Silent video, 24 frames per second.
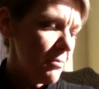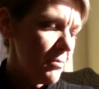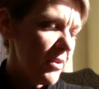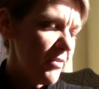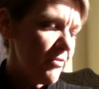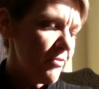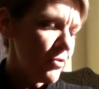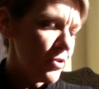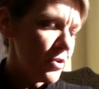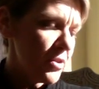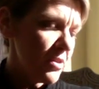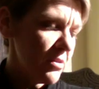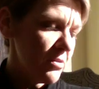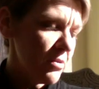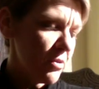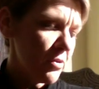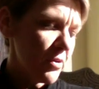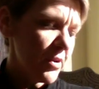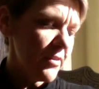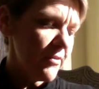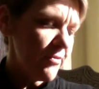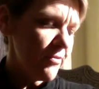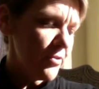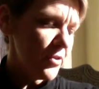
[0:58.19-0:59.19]
before the
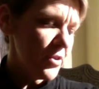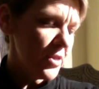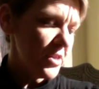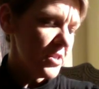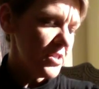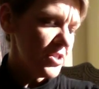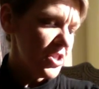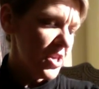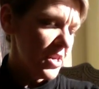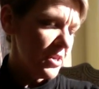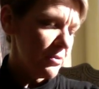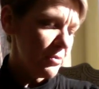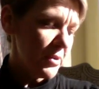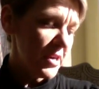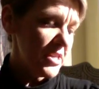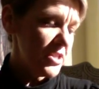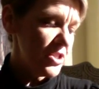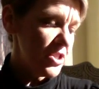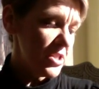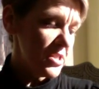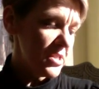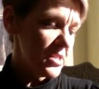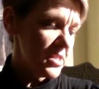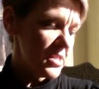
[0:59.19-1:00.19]
Lord for the
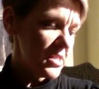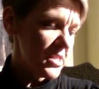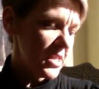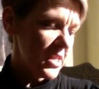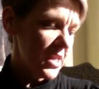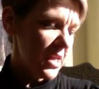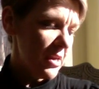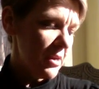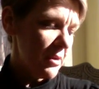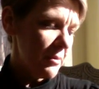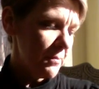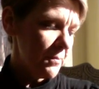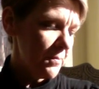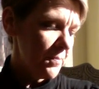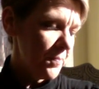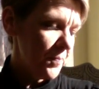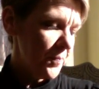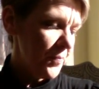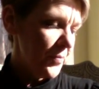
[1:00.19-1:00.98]
generations to come.